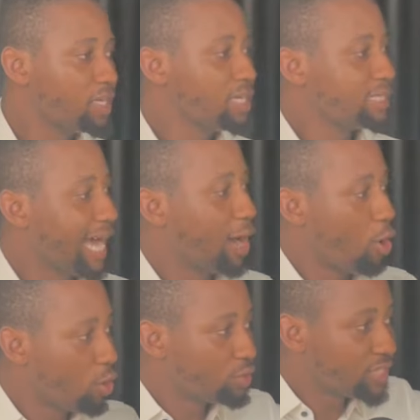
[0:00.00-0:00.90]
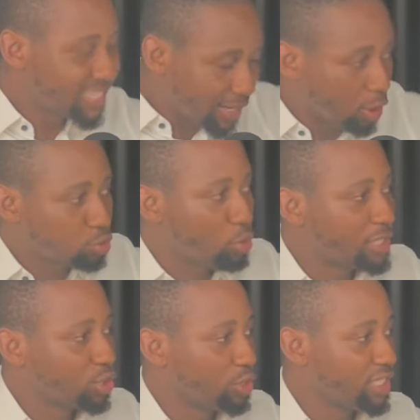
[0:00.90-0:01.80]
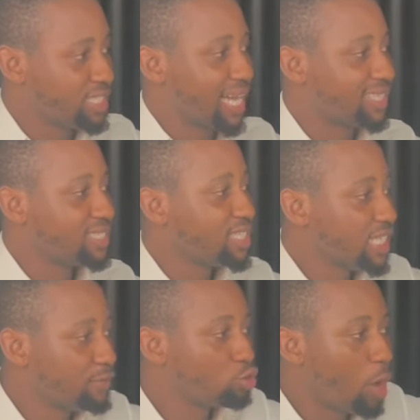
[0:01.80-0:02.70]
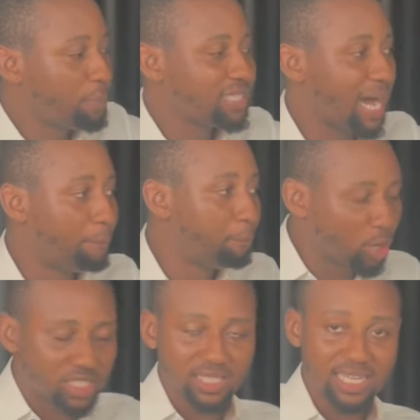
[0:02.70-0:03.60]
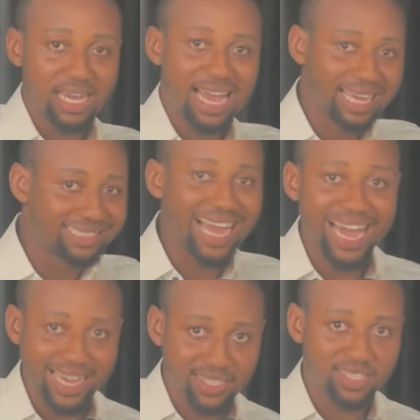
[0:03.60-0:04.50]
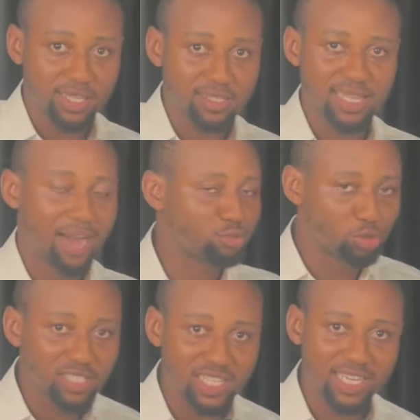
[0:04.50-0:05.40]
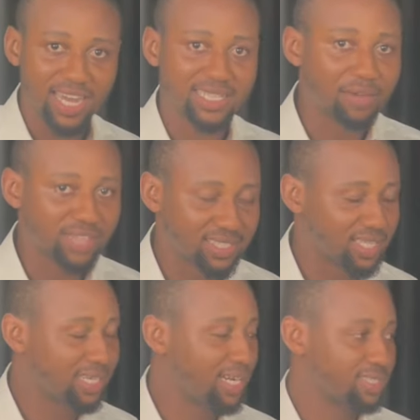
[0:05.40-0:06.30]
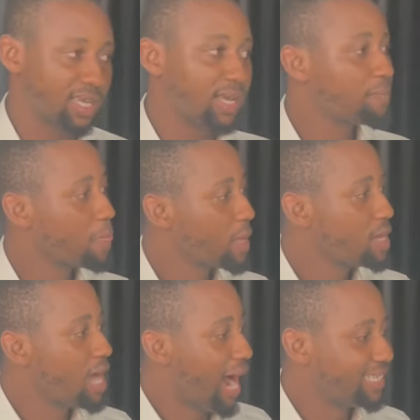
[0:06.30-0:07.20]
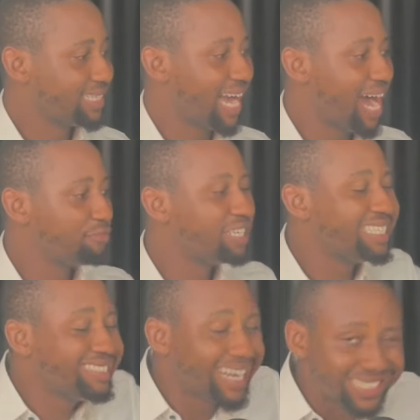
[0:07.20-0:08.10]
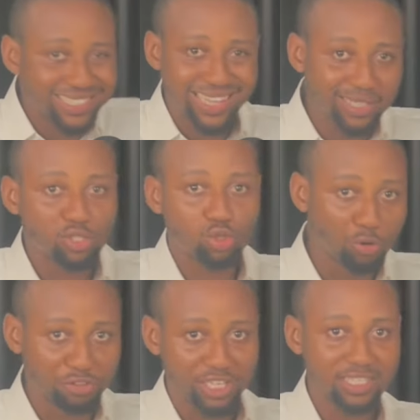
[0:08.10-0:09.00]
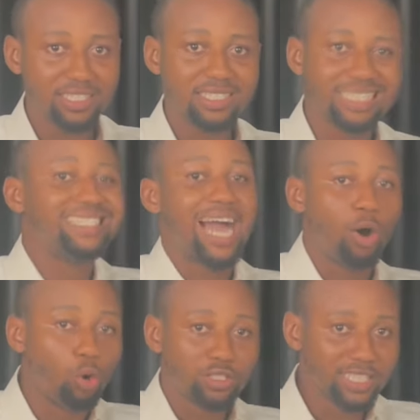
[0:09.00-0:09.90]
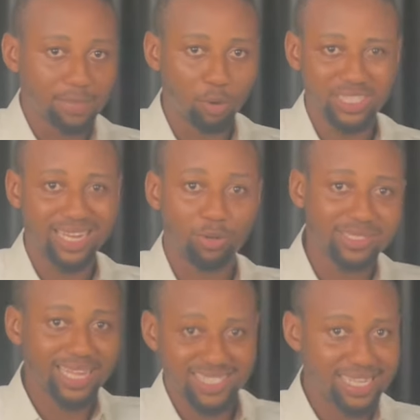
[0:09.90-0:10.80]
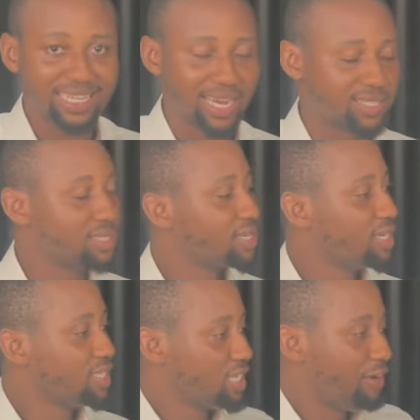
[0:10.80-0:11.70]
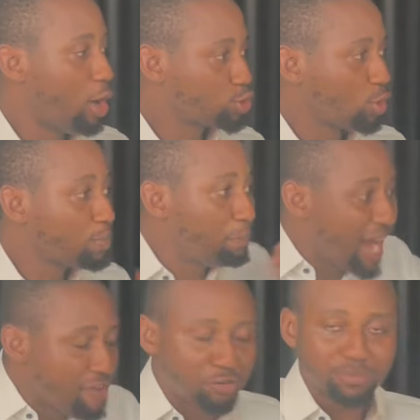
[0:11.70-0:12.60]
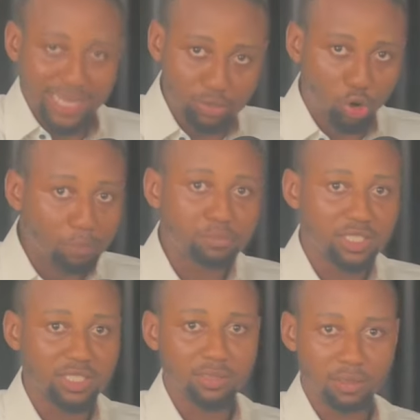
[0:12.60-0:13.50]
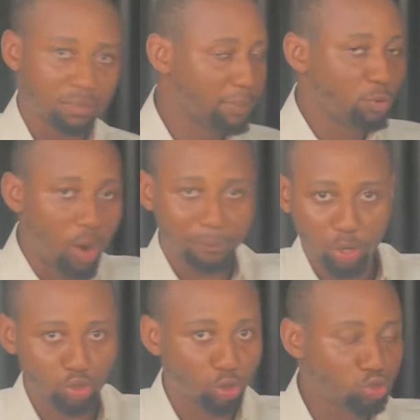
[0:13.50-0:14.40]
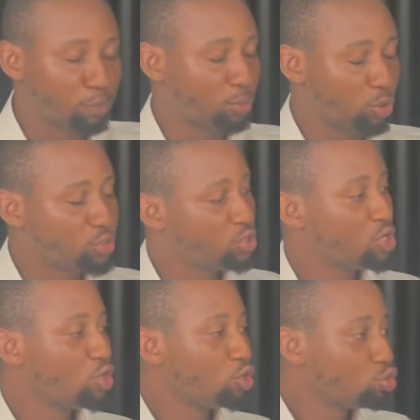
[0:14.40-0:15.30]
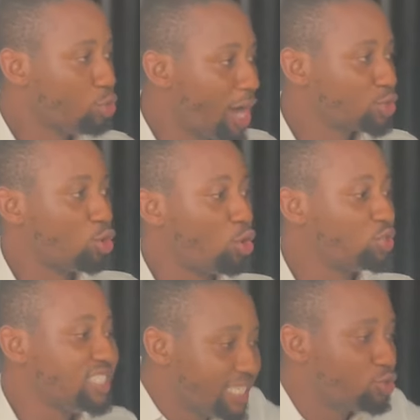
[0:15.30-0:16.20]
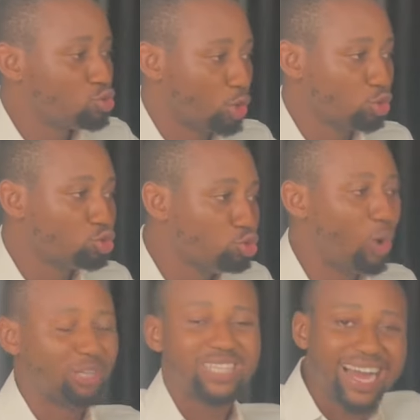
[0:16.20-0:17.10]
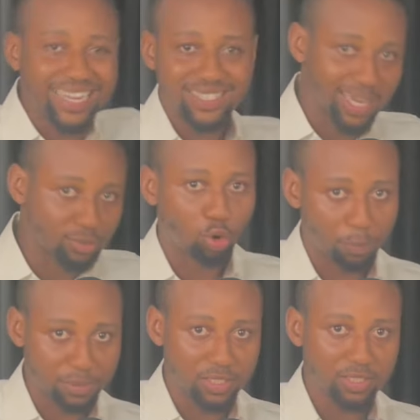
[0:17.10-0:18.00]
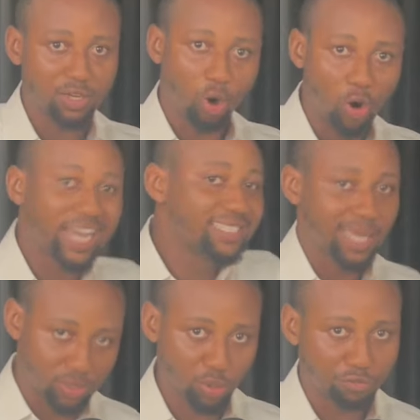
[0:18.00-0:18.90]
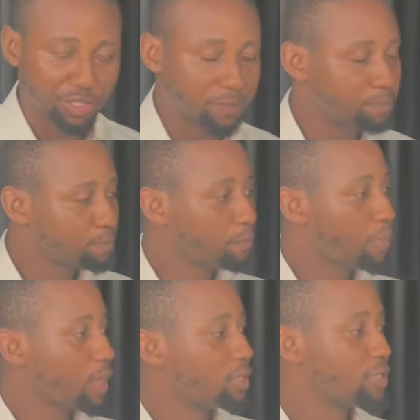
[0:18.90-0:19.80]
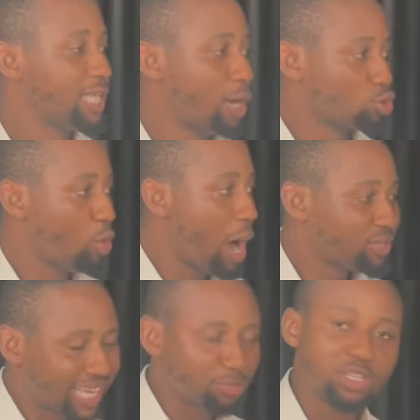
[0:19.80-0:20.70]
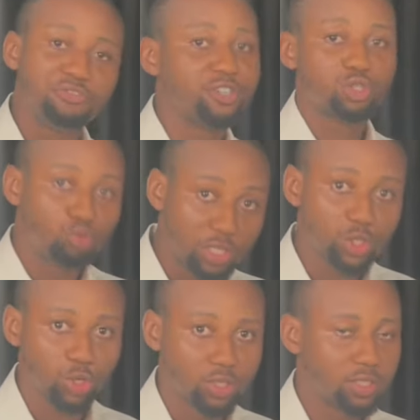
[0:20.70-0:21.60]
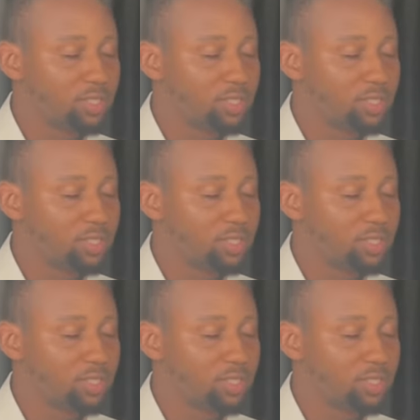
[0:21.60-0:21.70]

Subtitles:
Now, the second question is that if the company that bought the entire estate, they have 20 acres, they have 30 acres there, and then they have a registered survey in their own name on their own 30 acres. If I also buy from that company, maybe one plot or two plots, do I also need to also do another registered copy or registered survey? Now, so I'll start with the first question.